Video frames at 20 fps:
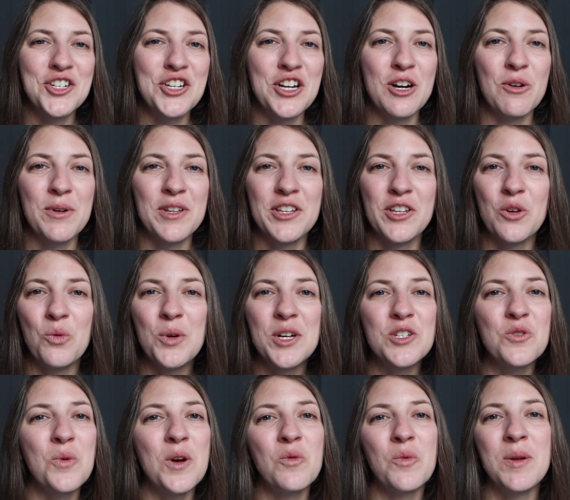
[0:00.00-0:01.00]
share with you
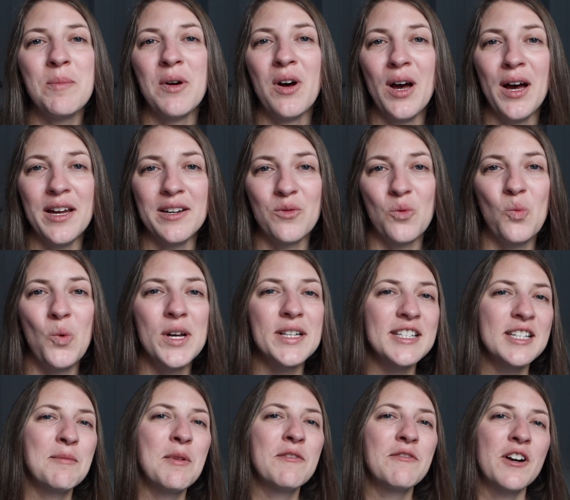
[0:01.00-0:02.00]
which one we bought,
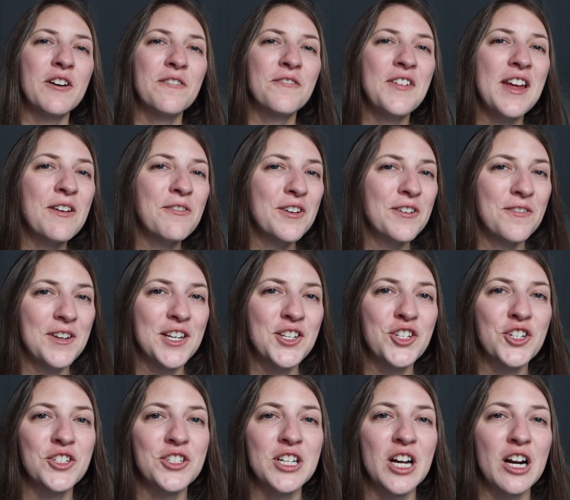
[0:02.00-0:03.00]
what some of our favorite
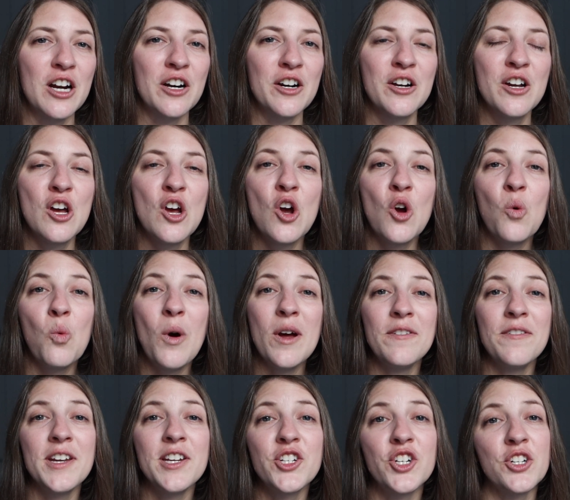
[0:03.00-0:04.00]
features are,
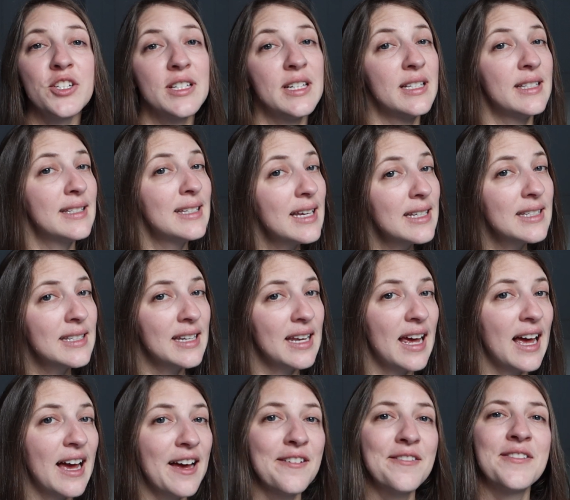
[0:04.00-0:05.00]
what features it doesn't
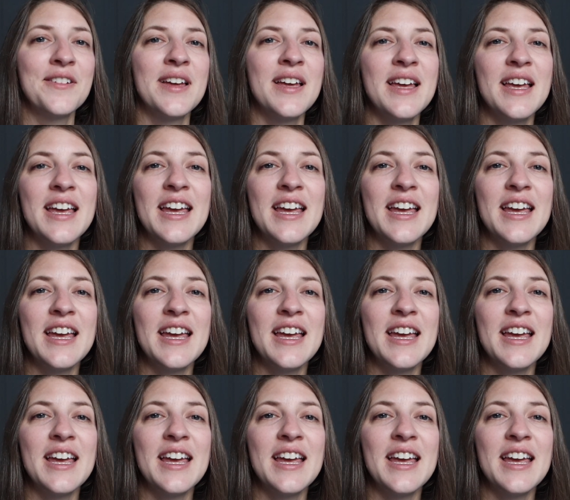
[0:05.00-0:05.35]
have,